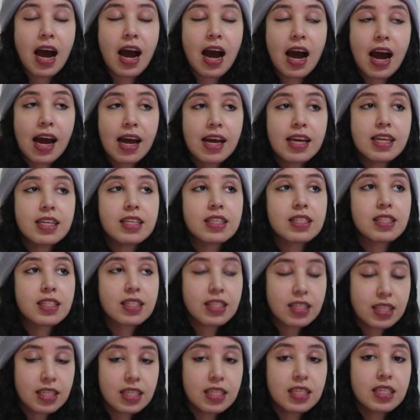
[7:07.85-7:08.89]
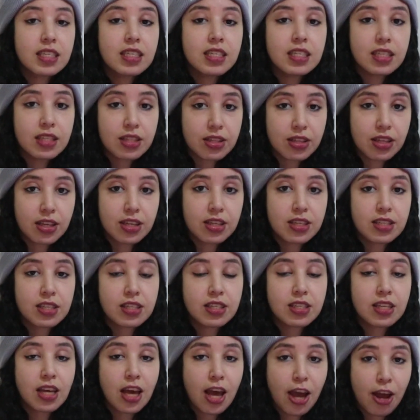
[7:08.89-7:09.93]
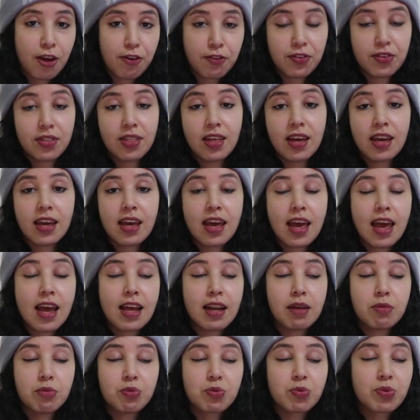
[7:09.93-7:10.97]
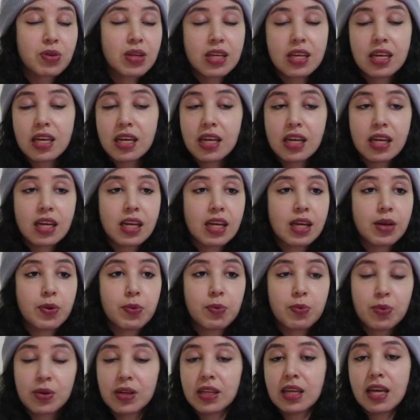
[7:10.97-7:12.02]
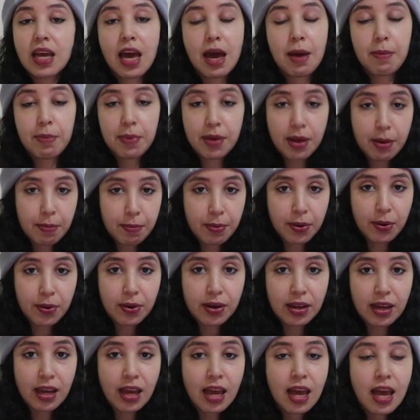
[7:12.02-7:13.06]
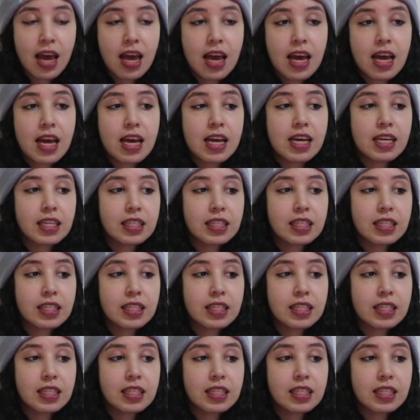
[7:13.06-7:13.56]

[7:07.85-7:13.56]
I see this every day and I'm really, really happy about it.